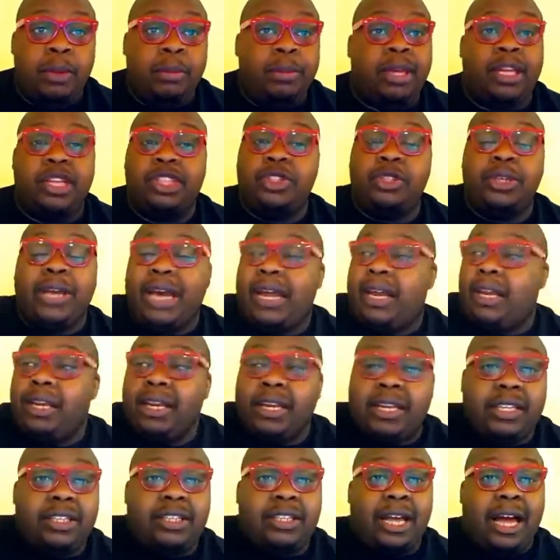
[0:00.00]
because you got to
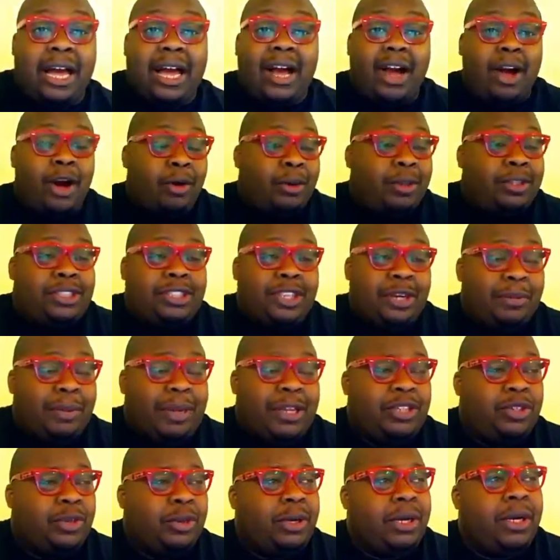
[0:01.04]
look at, I always tell
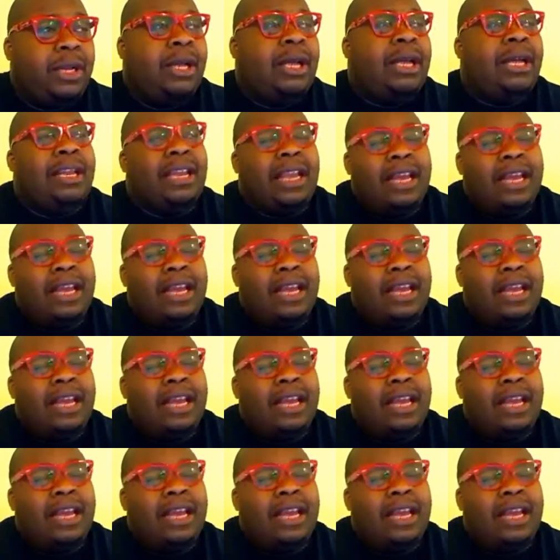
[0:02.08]
my daughter,